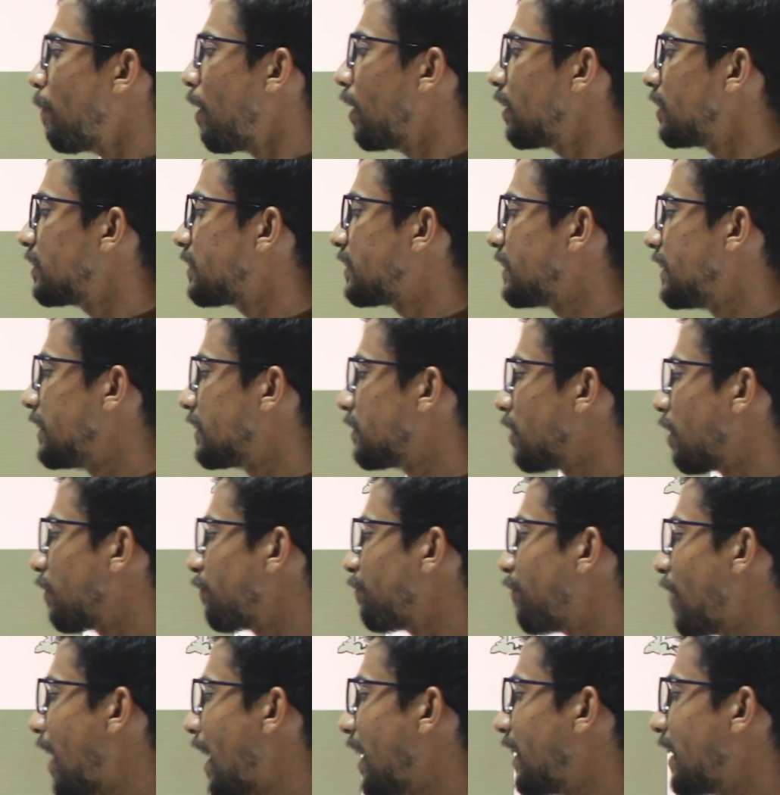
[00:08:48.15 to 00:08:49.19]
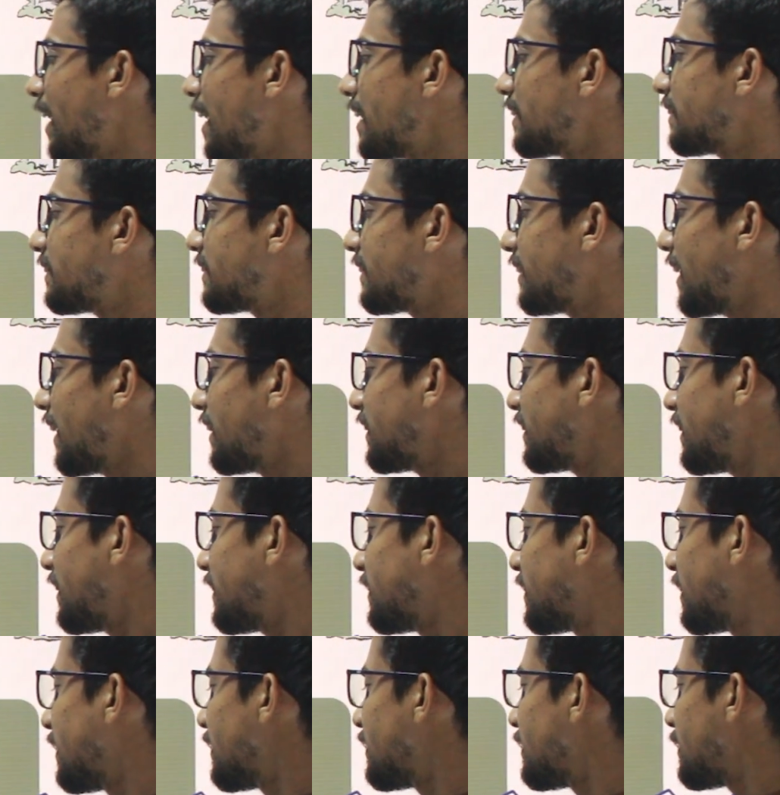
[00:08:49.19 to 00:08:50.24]
policies on finance,
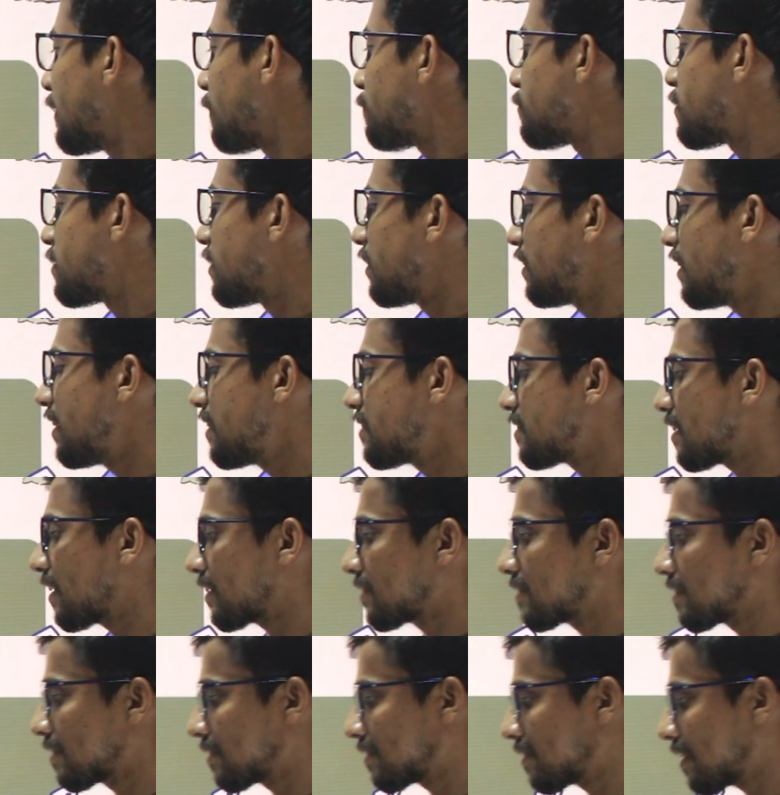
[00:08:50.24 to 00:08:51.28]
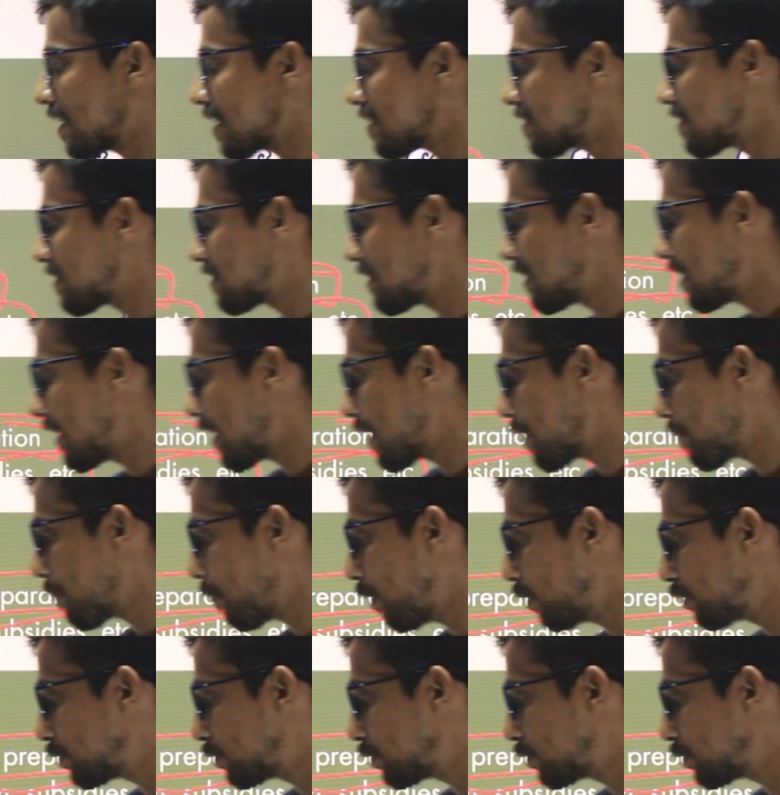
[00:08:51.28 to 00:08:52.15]
taxation, subsidies, etc. CM